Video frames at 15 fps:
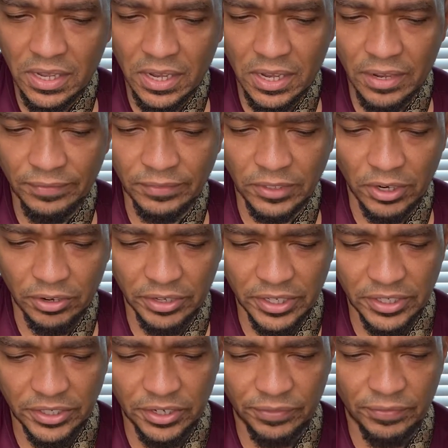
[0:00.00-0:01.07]
of
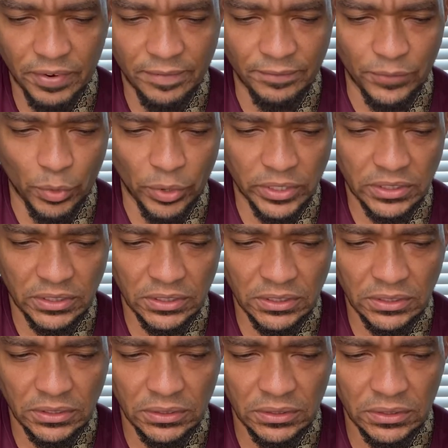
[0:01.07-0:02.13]
learning different
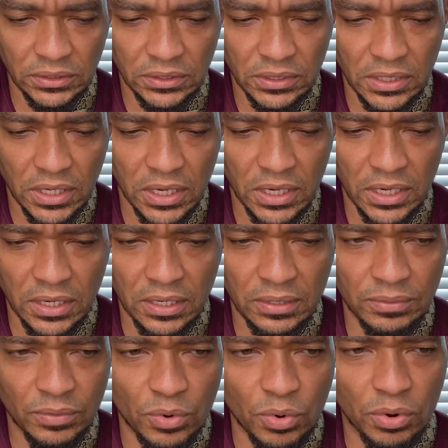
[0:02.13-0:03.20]
voicings
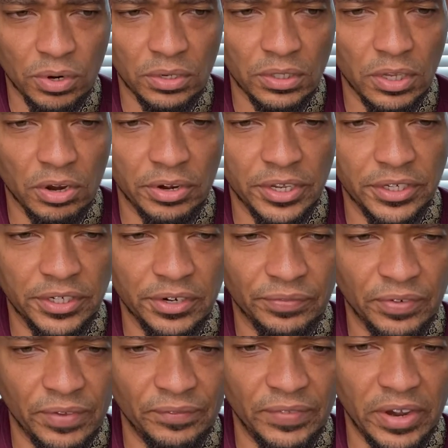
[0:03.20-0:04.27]
or learning
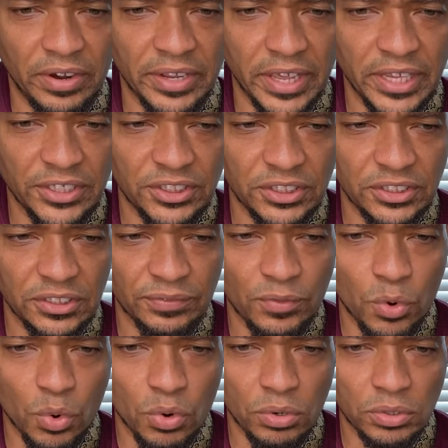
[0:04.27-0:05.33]
different variations of
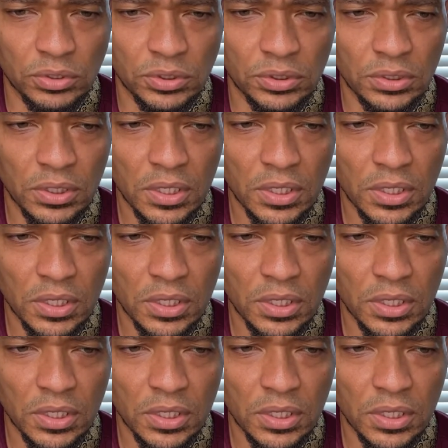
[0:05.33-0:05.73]
chords